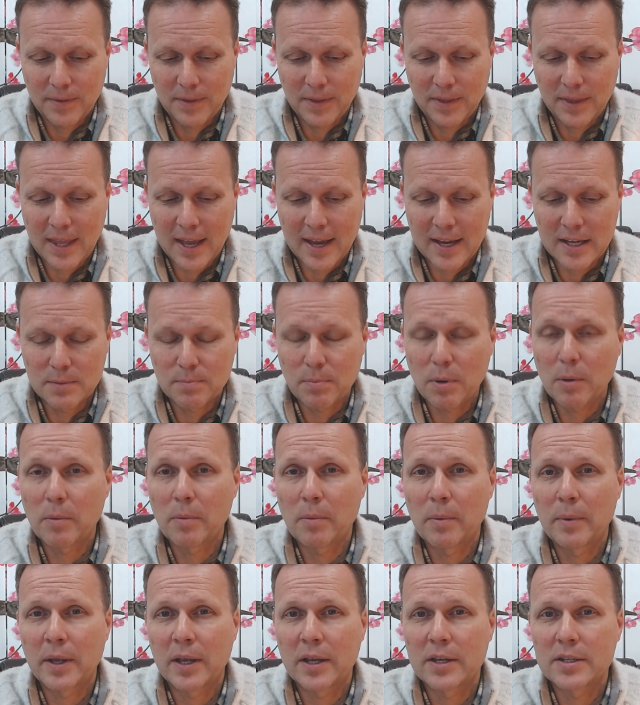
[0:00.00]
that is
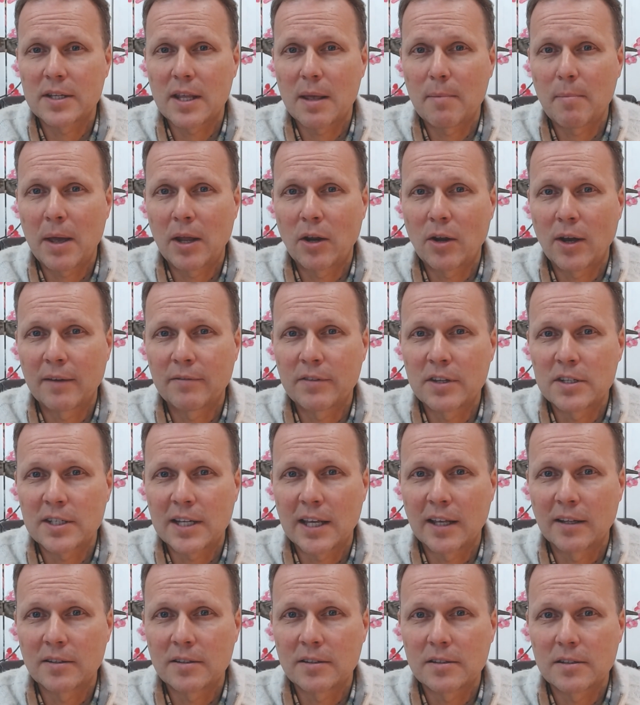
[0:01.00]
probably because they may not have the
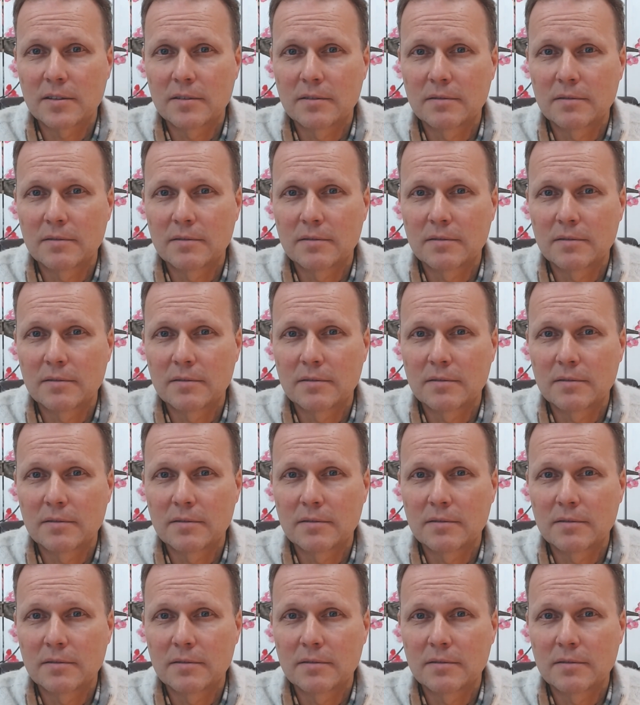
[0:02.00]
skills.